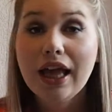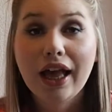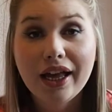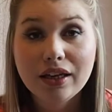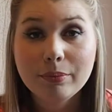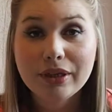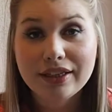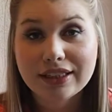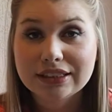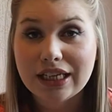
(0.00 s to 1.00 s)
and my
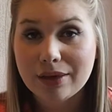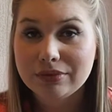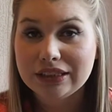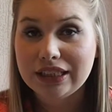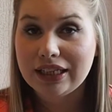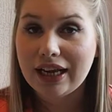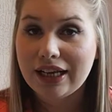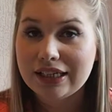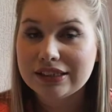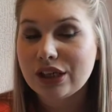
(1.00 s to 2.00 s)
last empty,
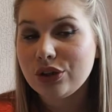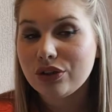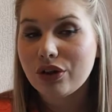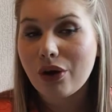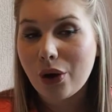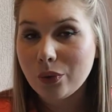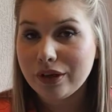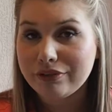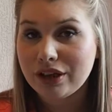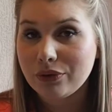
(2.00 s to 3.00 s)
is another Holy
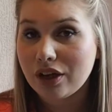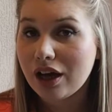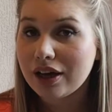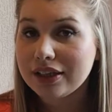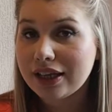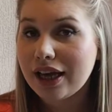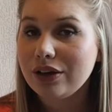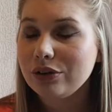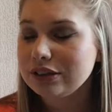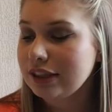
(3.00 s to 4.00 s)
Grail that I
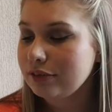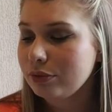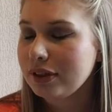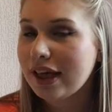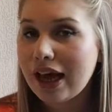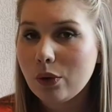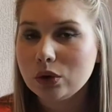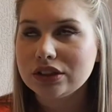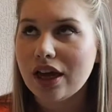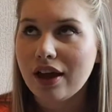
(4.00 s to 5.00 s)
cannot live
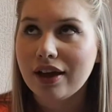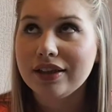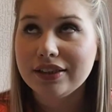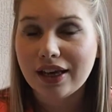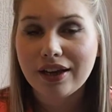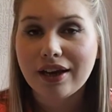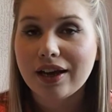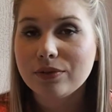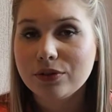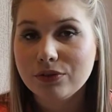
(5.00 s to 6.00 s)
without, and again I
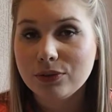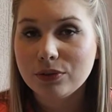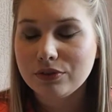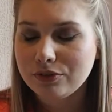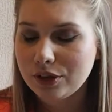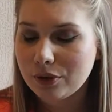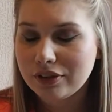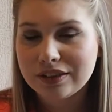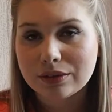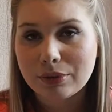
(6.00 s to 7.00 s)
have a full review on
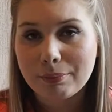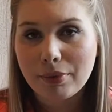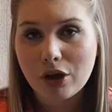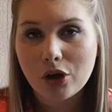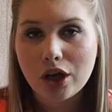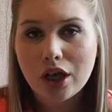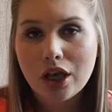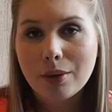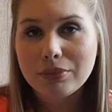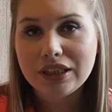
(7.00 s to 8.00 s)
this on my blog,
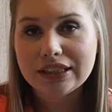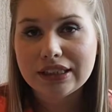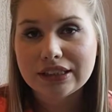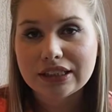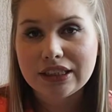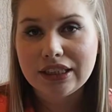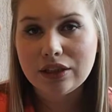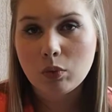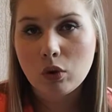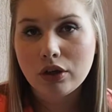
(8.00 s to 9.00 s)
but it is the
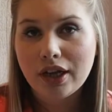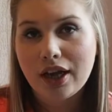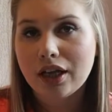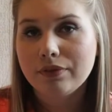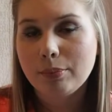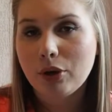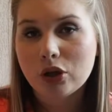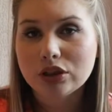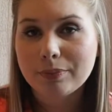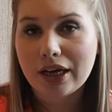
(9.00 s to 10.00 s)
One Heck of a
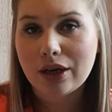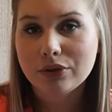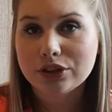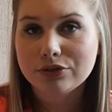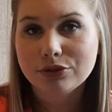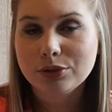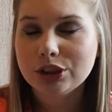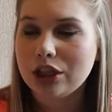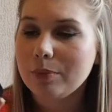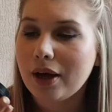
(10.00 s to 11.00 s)
Blot powder from
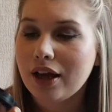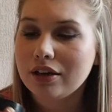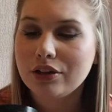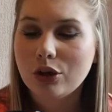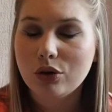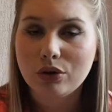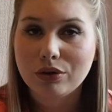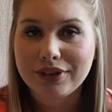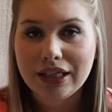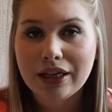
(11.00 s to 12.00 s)
Soap and
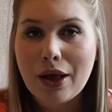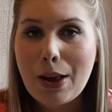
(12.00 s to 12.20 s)
Glory.